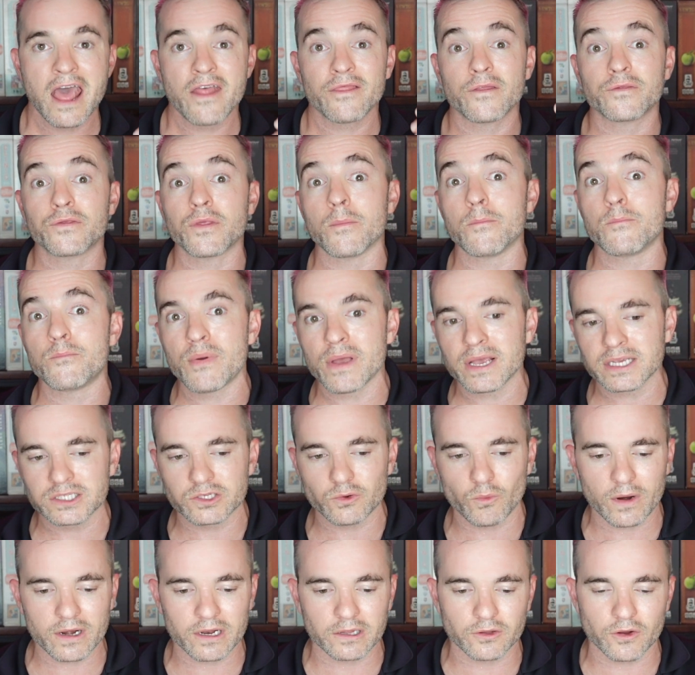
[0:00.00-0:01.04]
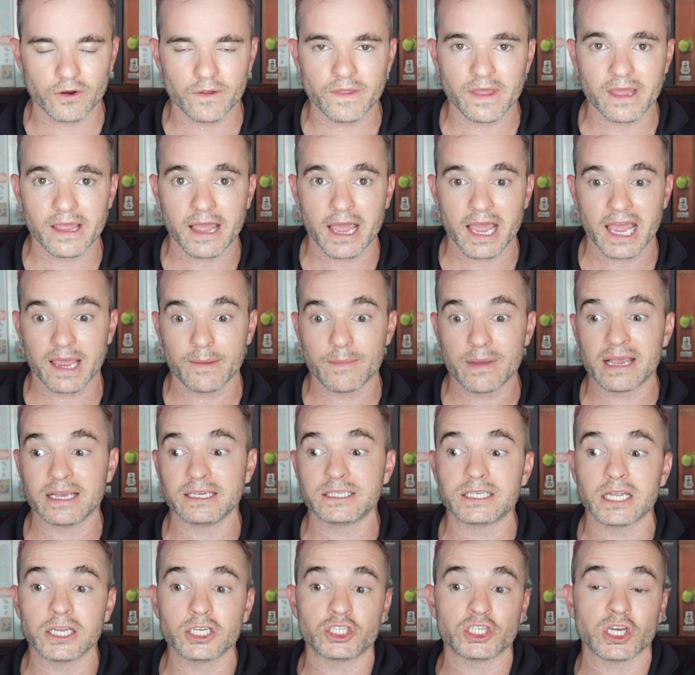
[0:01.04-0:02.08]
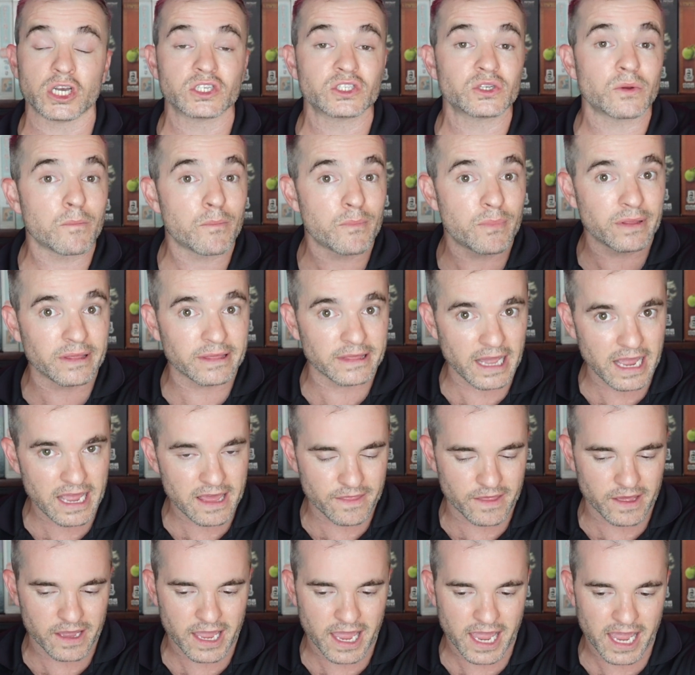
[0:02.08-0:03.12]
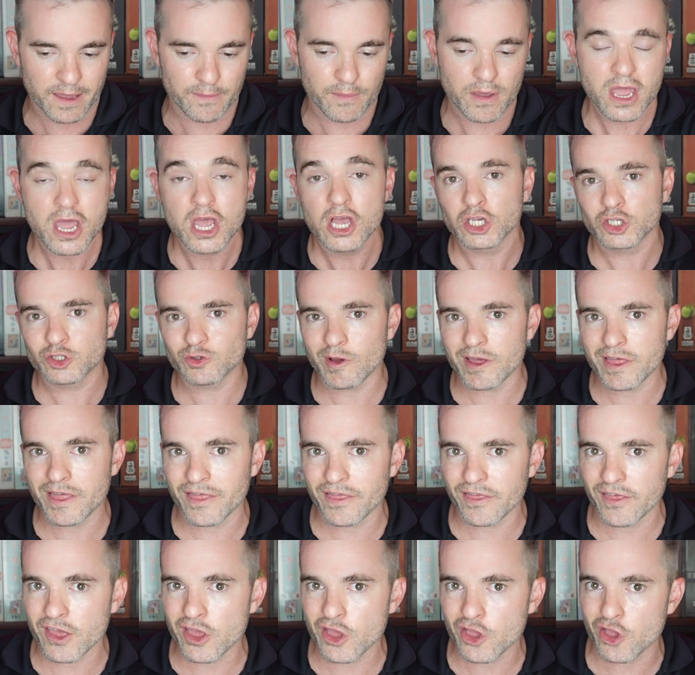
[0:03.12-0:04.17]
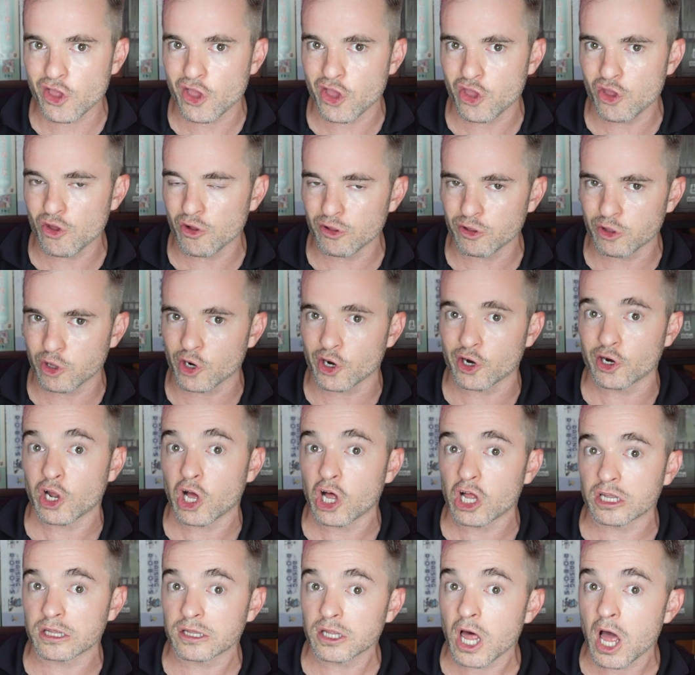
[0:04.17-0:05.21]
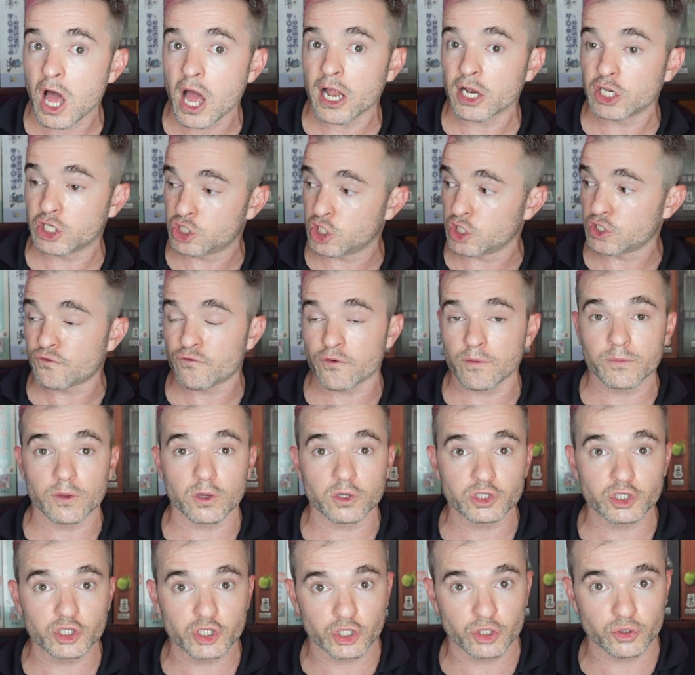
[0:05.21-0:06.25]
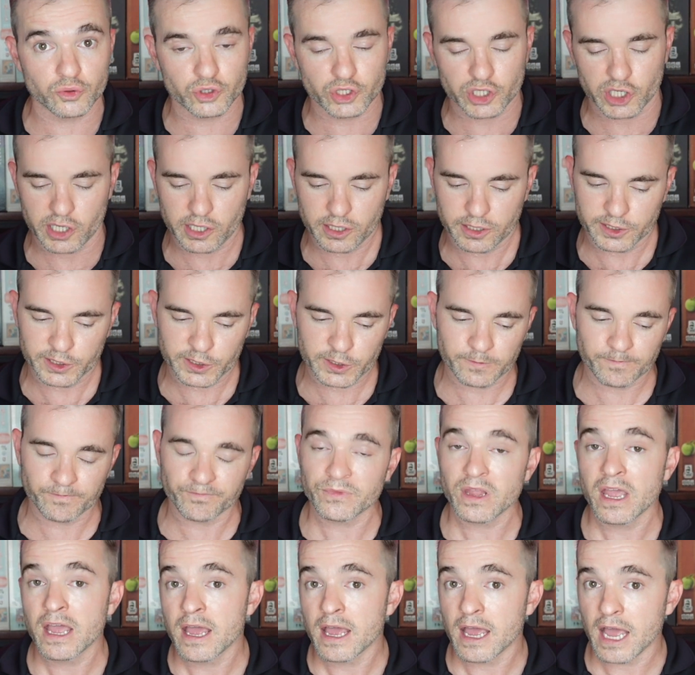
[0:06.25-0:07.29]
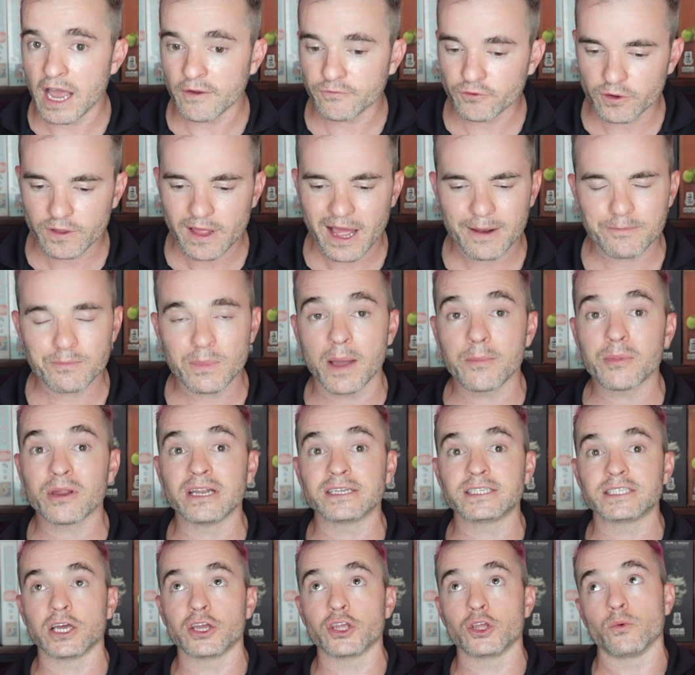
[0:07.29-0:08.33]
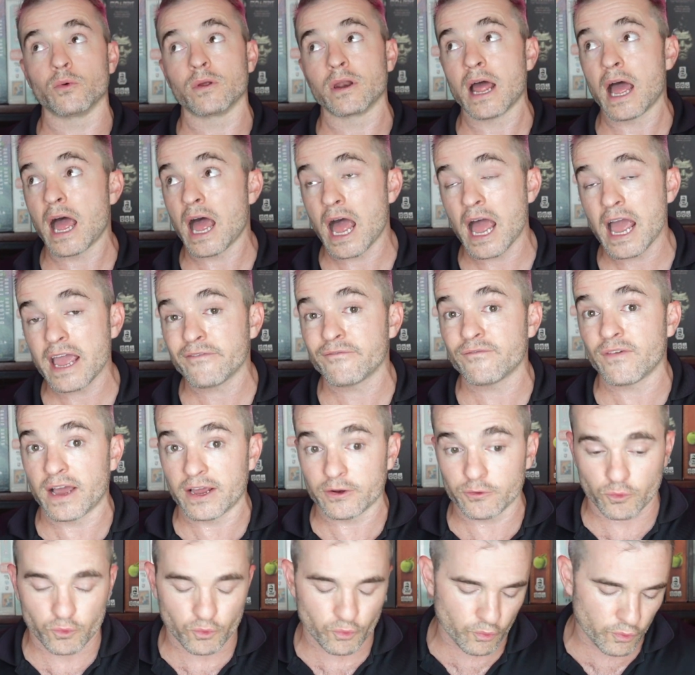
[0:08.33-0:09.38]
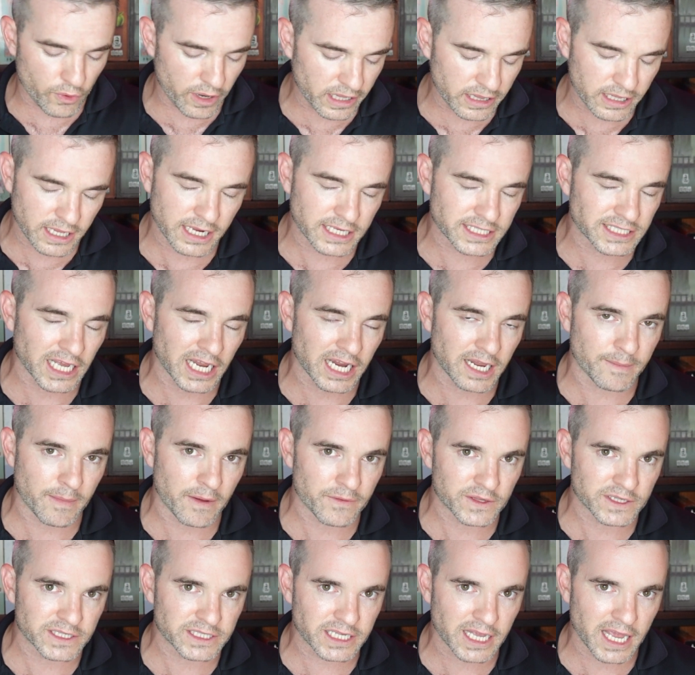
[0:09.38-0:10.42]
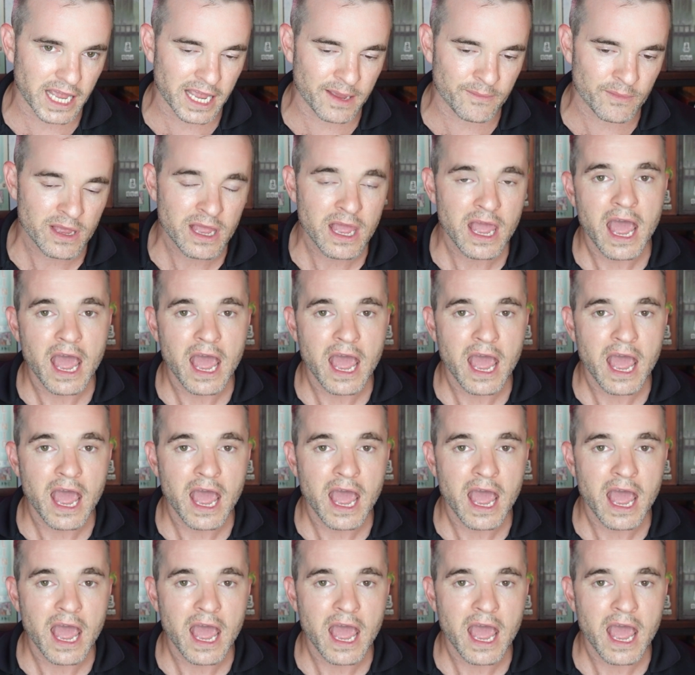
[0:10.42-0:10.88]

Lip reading: that the best way to learn the game is to just play the game, so I think you'll learn a lot just from those 2 turns. After that, I'm going to tell you what I find really exciting about this game,